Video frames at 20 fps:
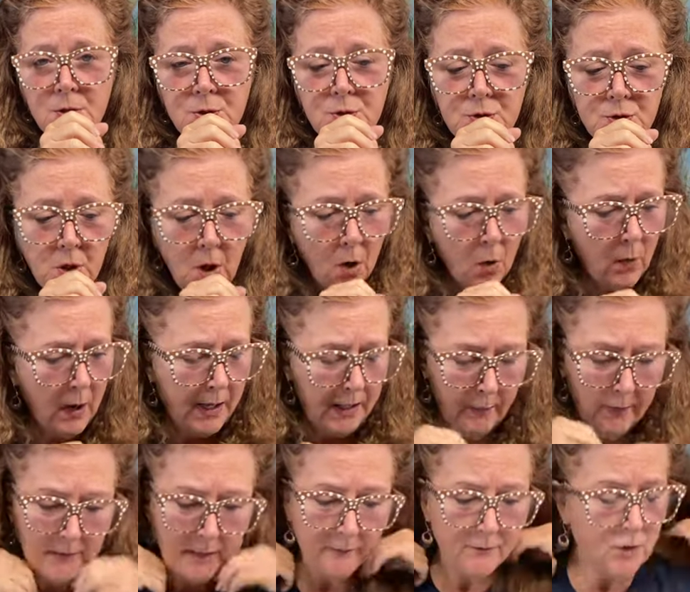So
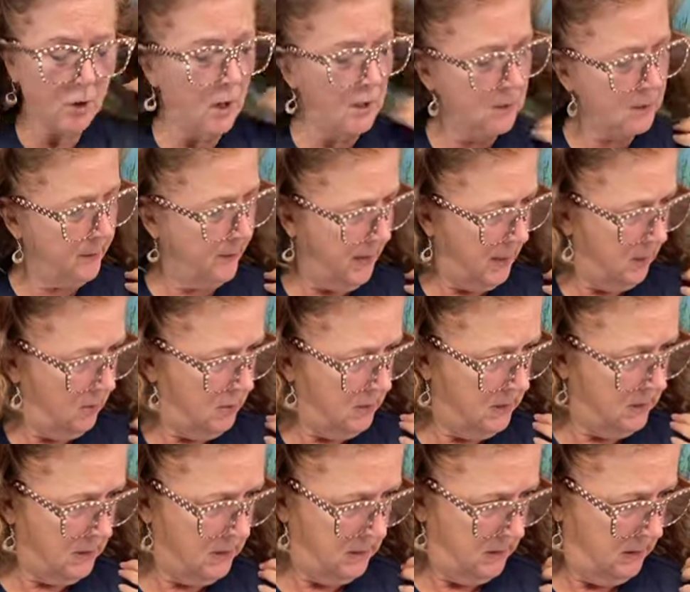anyways, I've talked
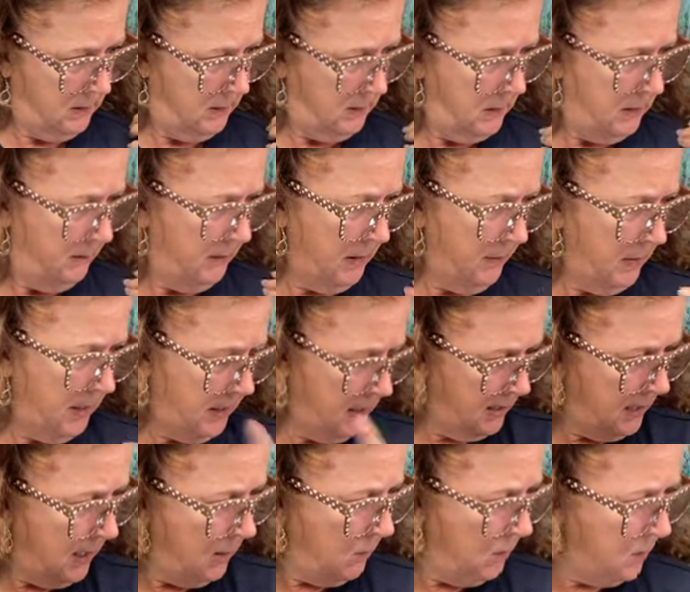about my
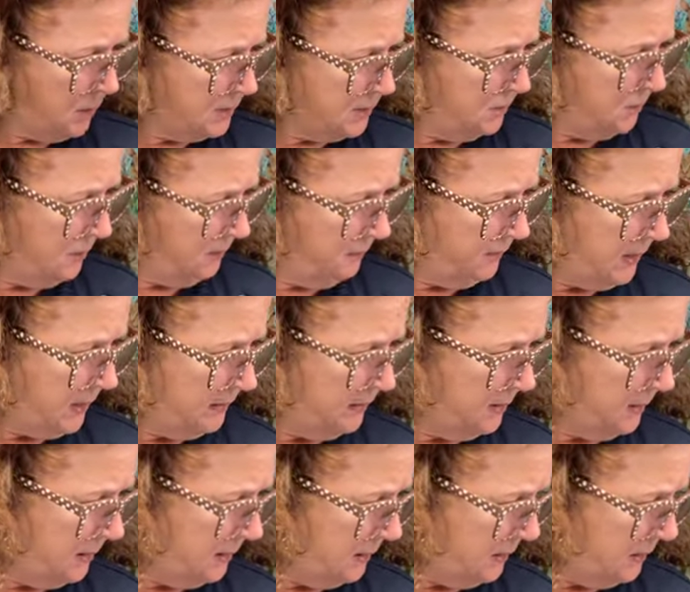Mighty Networks. You can find